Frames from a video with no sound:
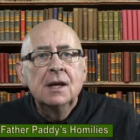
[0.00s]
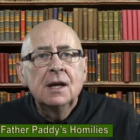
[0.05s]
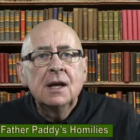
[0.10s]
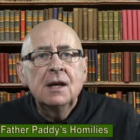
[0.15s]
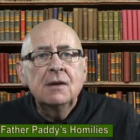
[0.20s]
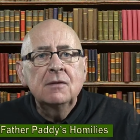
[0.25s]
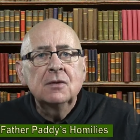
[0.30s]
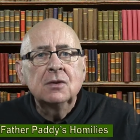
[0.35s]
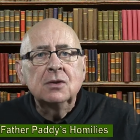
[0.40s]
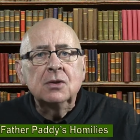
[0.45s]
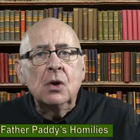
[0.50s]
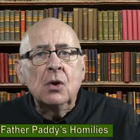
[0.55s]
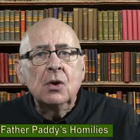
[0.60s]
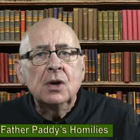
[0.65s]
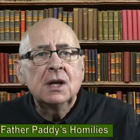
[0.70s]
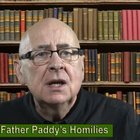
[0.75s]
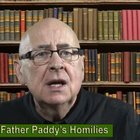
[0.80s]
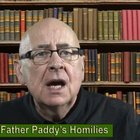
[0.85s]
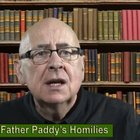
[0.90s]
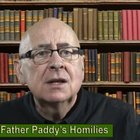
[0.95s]
even though
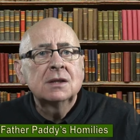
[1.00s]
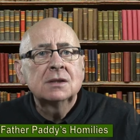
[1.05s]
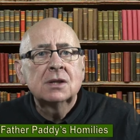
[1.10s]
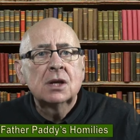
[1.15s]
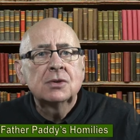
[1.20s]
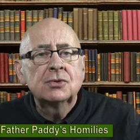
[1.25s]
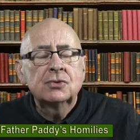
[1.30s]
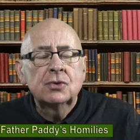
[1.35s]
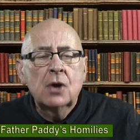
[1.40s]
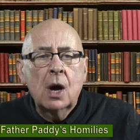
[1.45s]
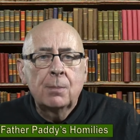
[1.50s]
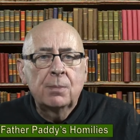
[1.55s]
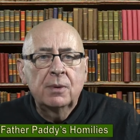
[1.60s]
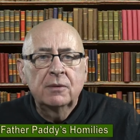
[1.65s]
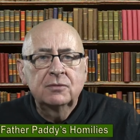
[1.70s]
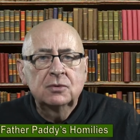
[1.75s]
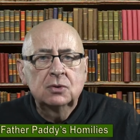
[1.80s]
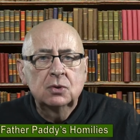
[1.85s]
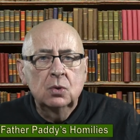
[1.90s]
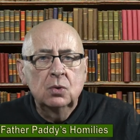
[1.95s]
he hadn't a drop
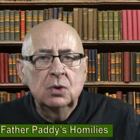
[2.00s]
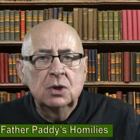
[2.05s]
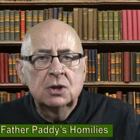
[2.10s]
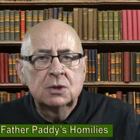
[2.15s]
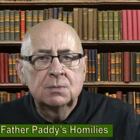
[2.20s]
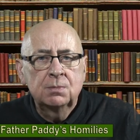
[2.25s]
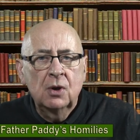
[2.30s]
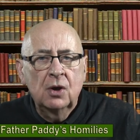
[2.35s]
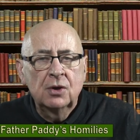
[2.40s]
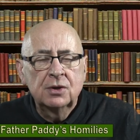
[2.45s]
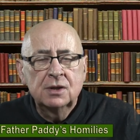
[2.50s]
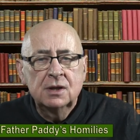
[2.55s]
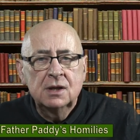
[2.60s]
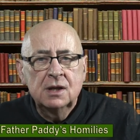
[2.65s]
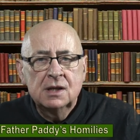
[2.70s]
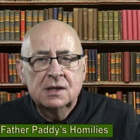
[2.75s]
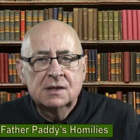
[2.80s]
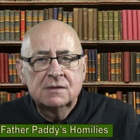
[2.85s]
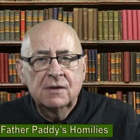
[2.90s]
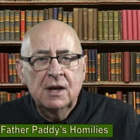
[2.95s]
of Jewish blood in
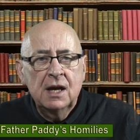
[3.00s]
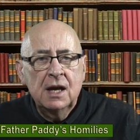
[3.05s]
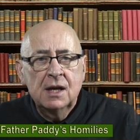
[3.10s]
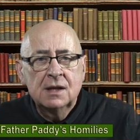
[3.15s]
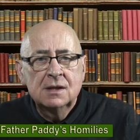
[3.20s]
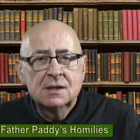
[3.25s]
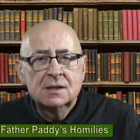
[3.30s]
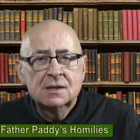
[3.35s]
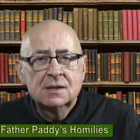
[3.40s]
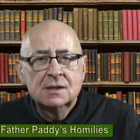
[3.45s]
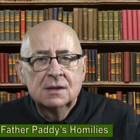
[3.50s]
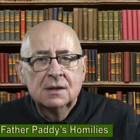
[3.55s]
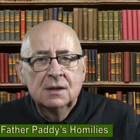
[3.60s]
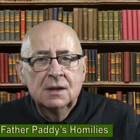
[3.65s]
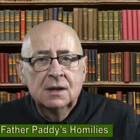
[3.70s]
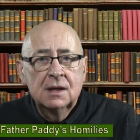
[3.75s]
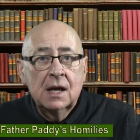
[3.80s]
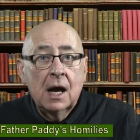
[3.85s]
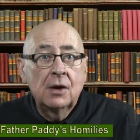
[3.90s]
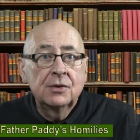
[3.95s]
his veins.
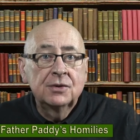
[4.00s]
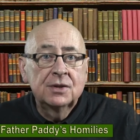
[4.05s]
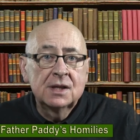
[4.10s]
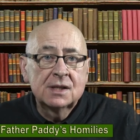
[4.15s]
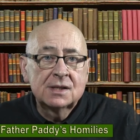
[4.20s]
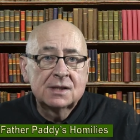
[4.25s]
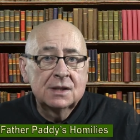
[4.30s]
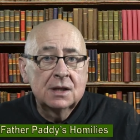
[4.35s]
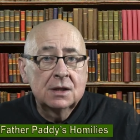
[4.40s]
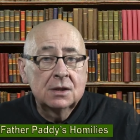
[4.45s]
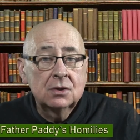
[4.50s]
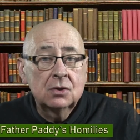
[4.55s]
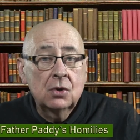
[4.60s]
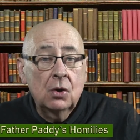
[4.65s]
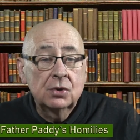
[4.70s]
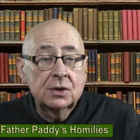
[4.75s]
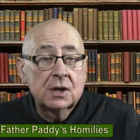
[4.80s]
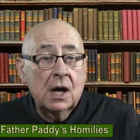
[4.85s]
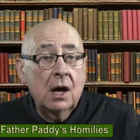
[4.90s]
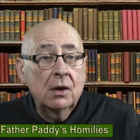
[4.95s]
Now, this didn't
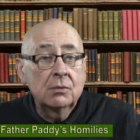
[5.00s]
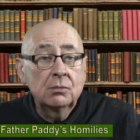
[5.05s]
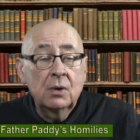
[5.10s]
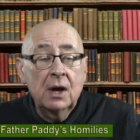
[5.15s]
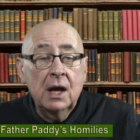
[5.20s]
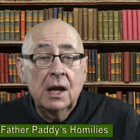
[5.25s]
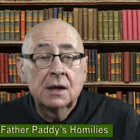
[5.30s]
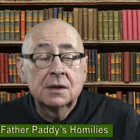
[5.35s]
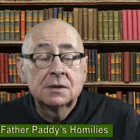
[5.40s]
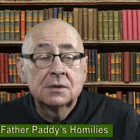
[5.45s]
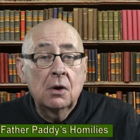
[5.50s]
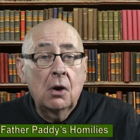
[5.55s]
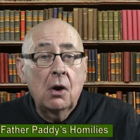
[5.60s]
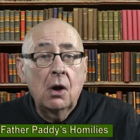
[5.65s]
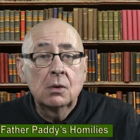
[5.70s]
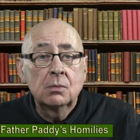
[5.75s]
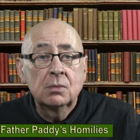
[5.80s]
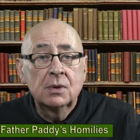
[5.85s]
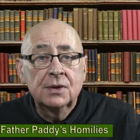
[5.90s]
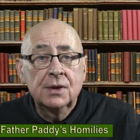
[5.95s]
go down well at
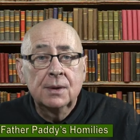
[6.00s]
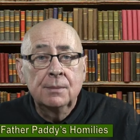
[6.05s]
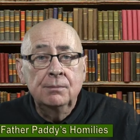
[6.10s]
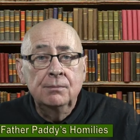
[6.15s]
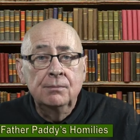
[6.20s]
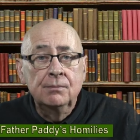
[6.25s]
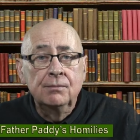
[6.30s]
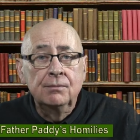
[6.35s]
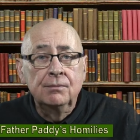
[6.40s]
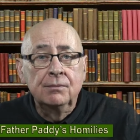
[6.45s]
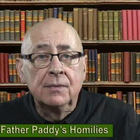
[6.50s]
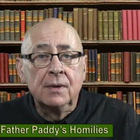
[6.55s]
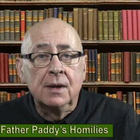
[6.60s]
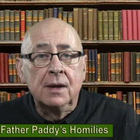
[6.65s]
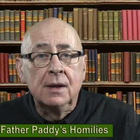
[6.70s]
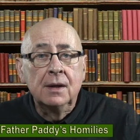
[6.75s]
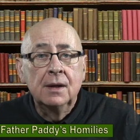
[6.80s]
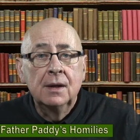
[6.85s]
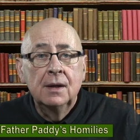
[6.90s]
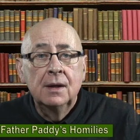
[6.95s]
all with them.
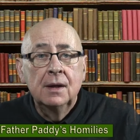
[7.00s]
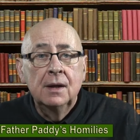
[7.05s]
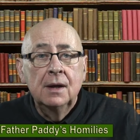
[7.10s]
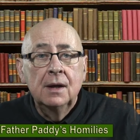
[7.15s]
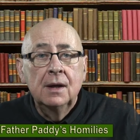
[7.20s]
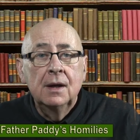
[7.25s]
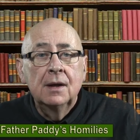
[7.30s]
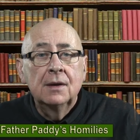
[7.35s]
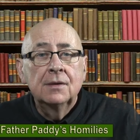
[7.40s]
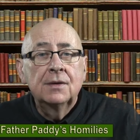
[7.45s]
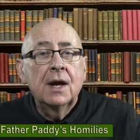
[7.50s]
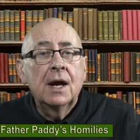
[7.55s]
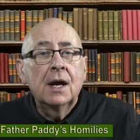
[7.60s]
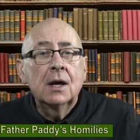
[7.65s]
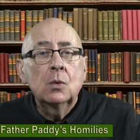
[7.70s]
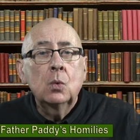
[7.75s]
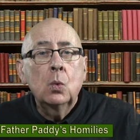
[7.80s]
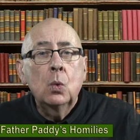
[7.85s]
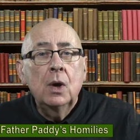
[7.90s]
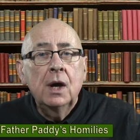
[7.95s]

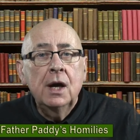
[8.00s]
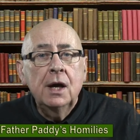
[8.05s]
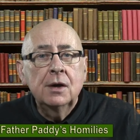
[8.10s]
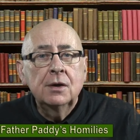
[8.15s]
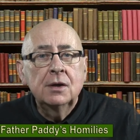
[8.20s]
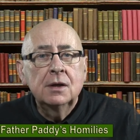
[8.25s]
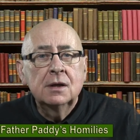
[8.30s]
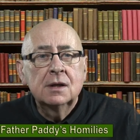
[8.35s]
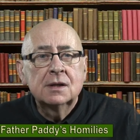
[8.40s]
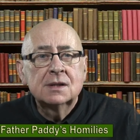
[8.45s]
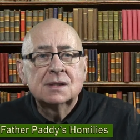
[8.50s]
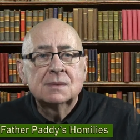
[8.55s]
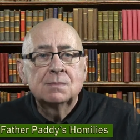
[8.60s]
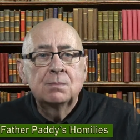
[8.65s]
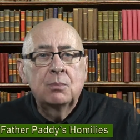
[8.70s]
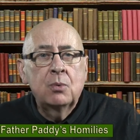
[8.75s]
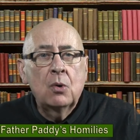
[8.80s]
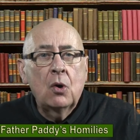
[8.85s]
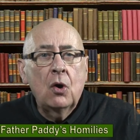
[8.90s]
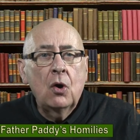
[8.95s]
Their wariness
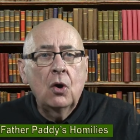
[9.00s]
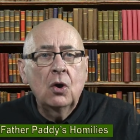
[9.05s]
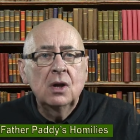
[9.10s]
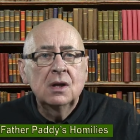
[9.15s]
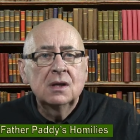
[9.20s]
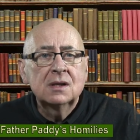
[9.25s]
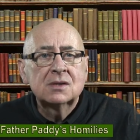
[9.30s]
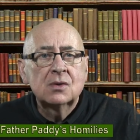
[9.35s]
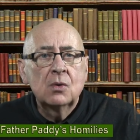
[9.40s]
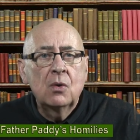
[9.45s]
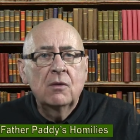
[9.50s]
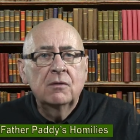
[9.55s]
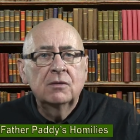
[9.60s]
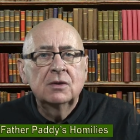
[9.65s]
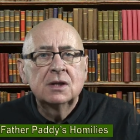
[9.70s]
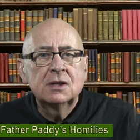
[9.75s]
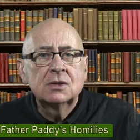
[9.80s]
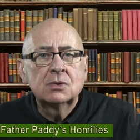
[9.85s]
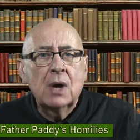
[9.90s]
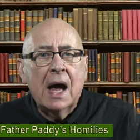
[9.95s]
boils over
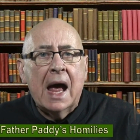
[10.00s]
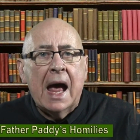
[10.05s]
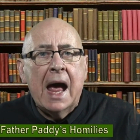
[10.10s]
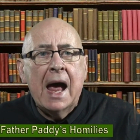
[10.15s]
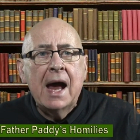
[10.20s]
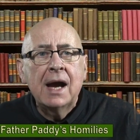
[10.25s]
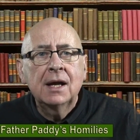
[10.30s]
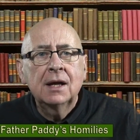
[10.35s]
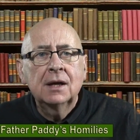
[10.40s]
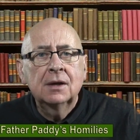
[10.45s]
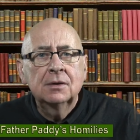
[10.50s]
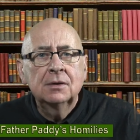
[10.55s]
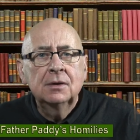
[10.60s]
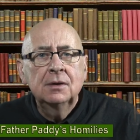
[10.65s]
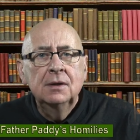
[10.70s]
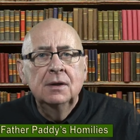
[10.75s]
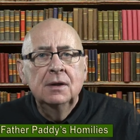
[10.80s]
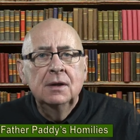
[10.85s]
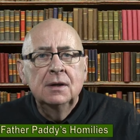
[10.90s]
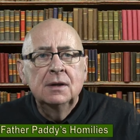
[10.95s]
into anger,
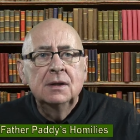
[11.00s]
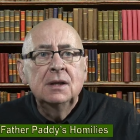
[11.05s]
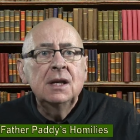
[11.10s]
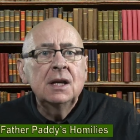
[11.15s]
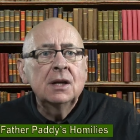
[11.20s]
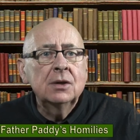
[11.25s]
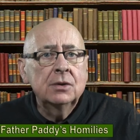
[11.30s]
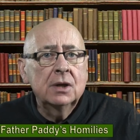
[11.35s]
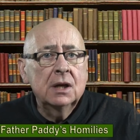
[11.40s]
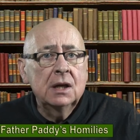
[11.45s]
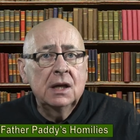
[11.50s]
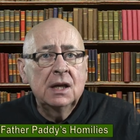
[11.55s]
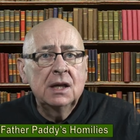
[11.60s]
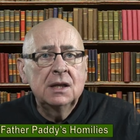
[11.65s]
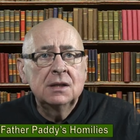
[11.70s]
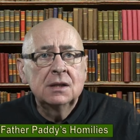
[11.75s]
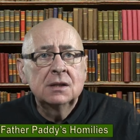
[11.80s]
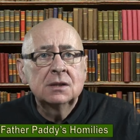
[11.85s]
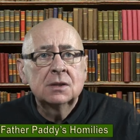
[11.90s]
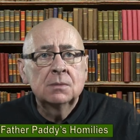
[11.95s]
nearly
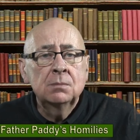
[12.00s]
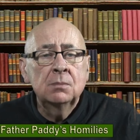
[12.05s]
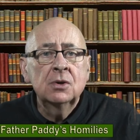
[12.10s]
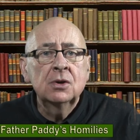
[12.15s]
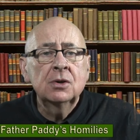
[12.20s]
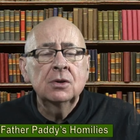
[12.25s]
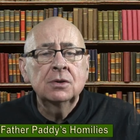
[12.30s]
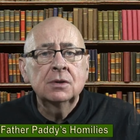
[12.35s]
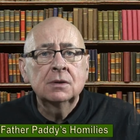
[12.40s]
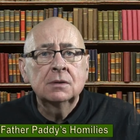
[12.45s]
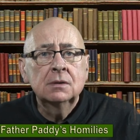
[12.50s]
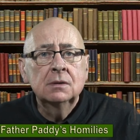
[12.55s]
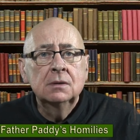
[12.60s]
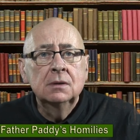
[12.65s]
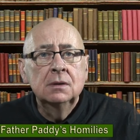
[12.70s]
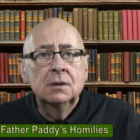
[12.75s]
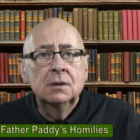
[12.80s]
leading to murder.